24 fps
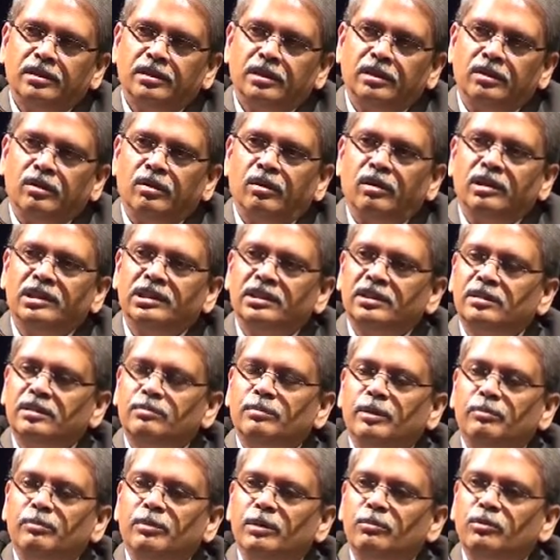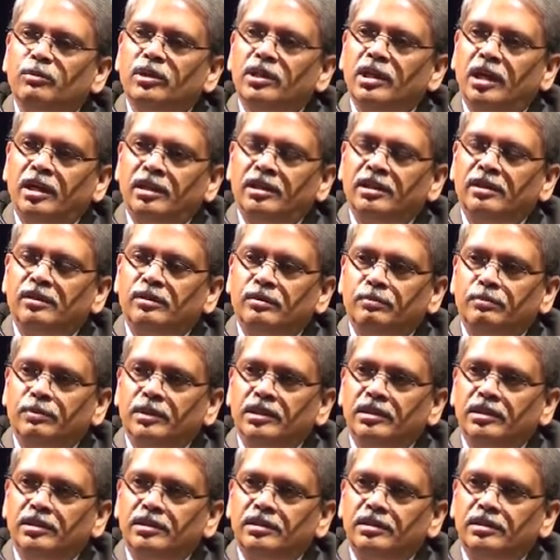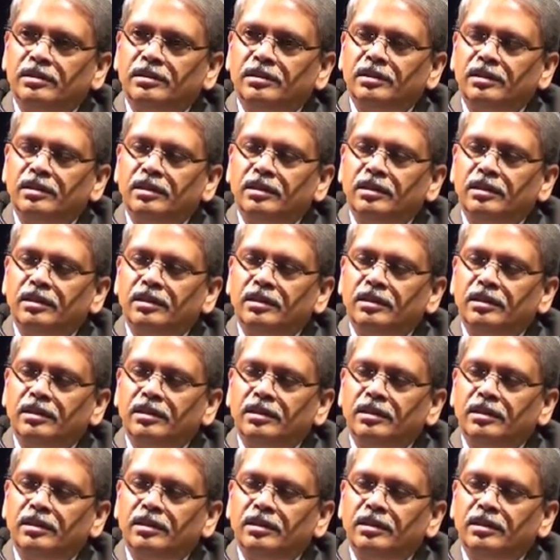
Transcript: the cost is maybe about 100 rupees.